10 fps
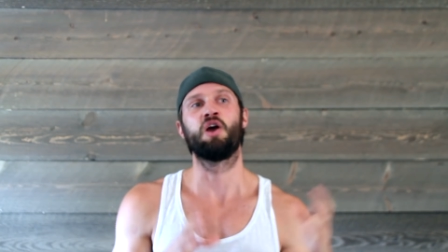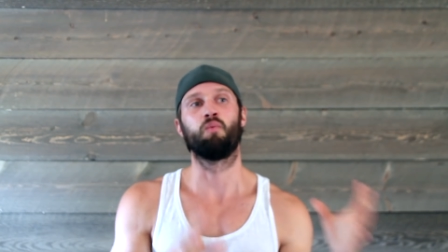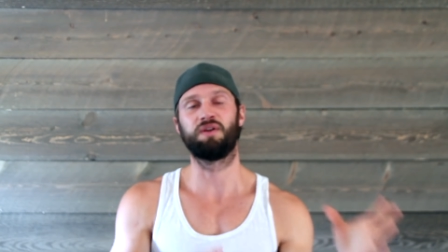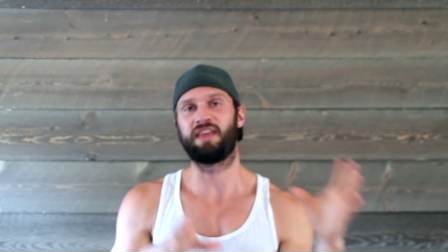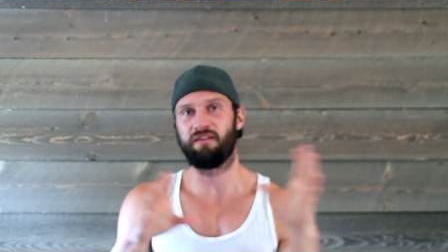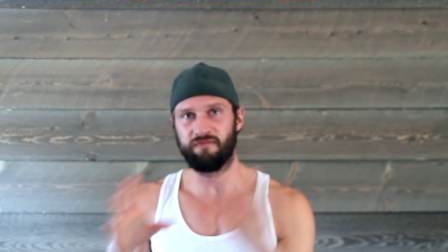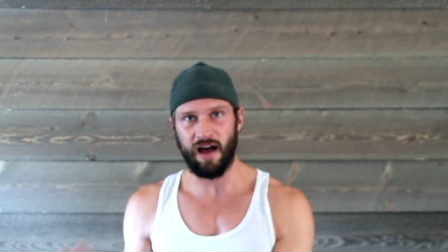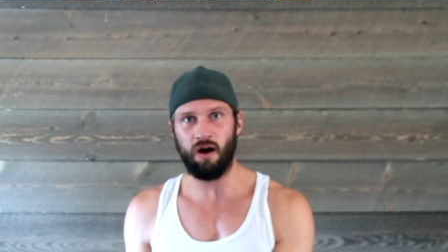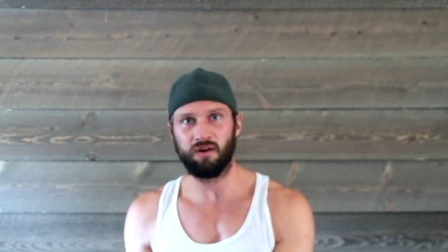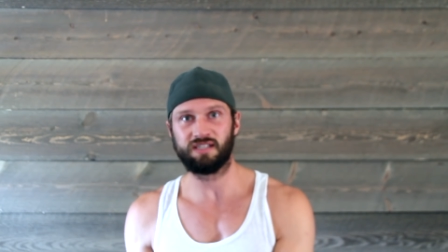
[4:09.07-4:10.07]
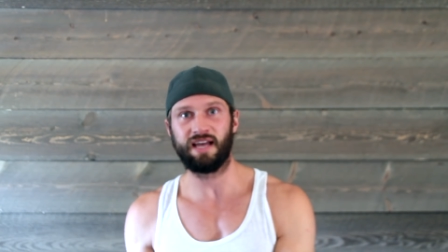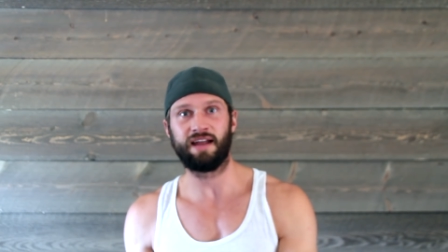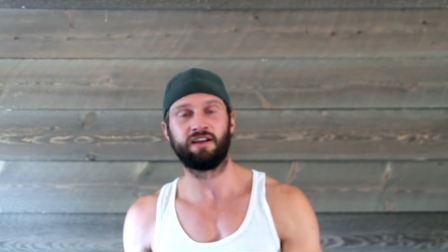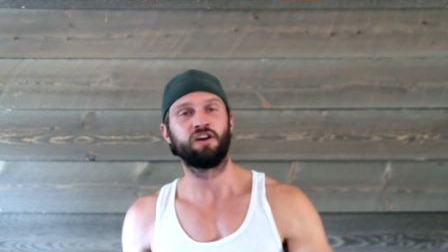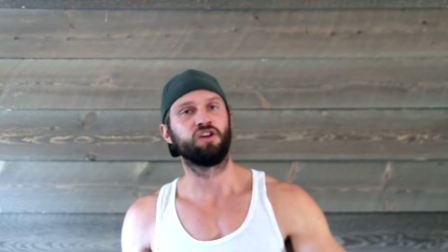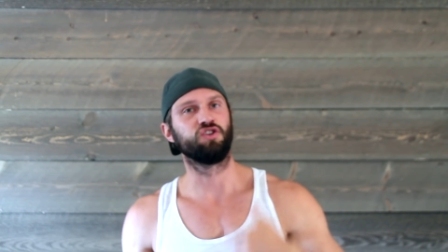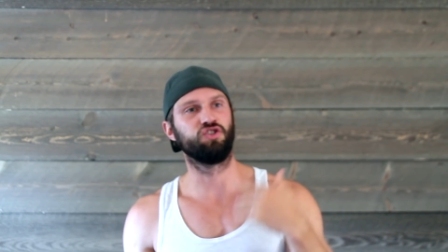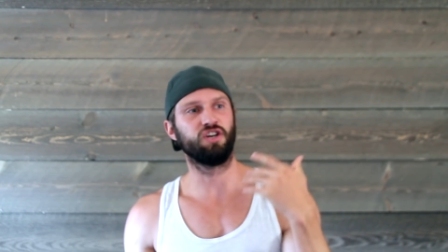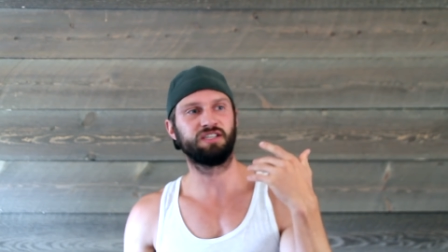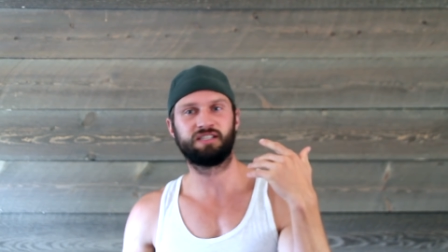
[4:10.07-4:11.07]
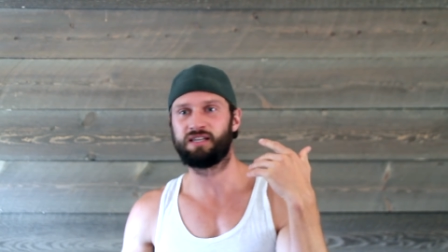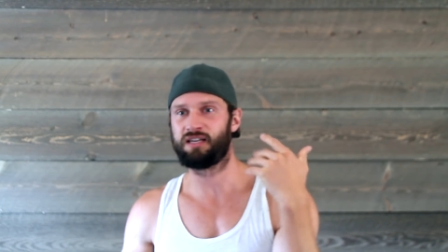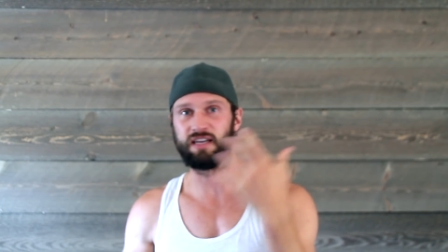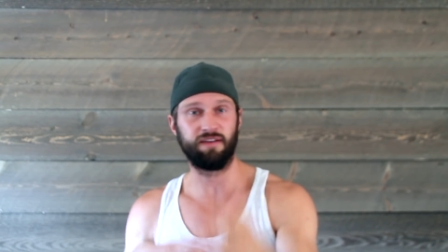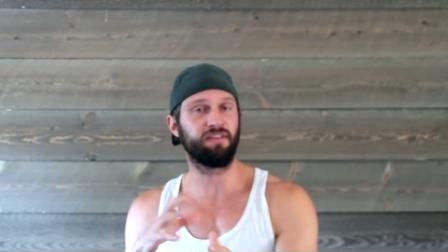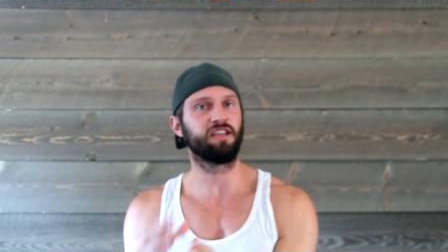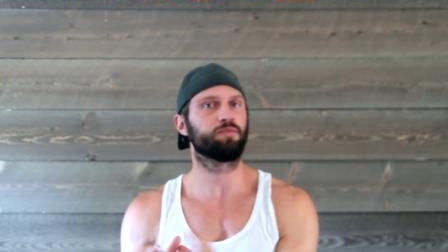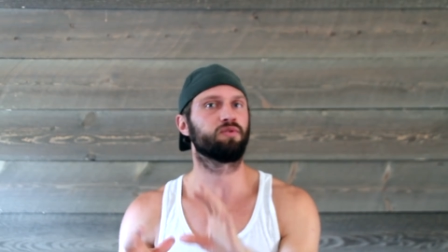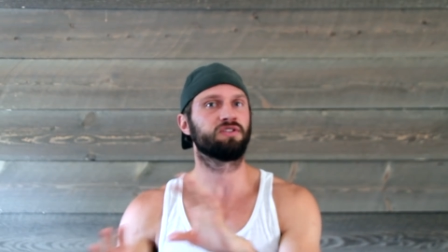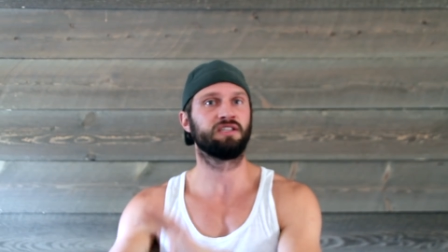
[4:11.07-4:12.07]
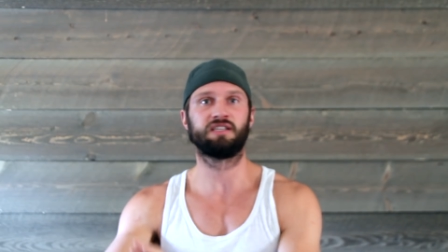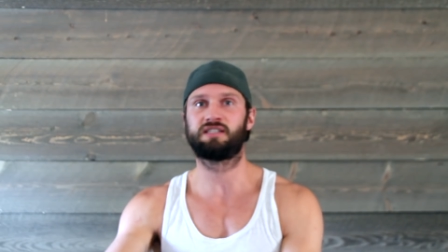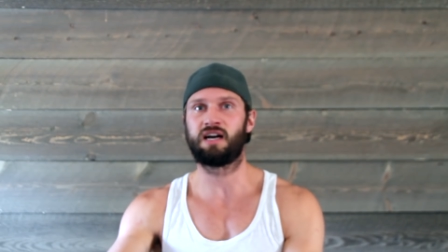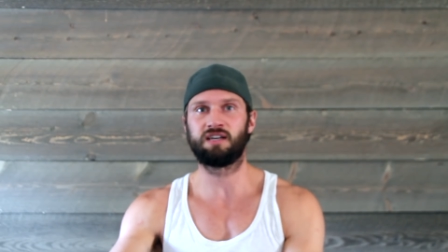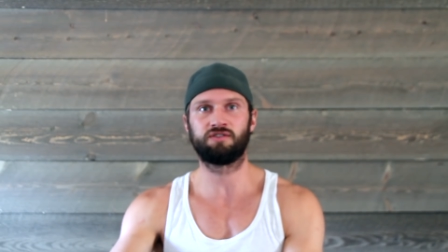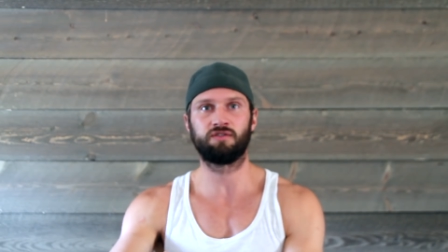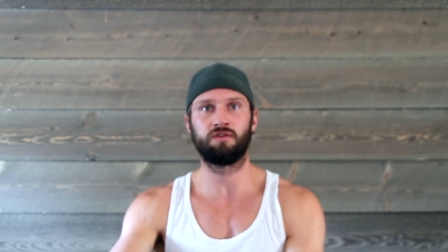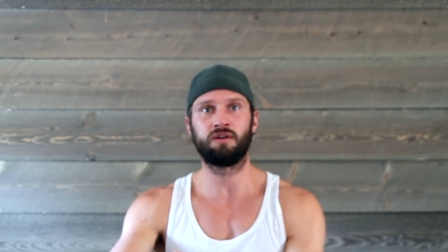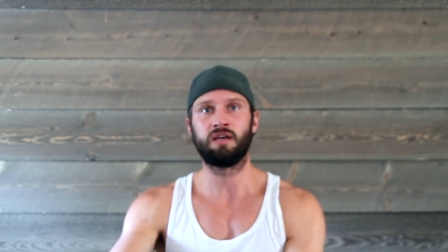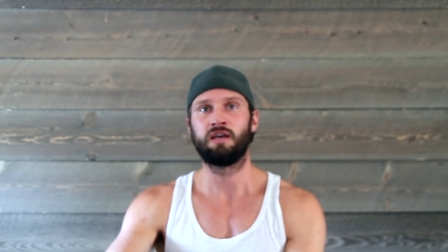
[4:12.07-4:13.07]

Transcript: what they found is that just giving this person testosterone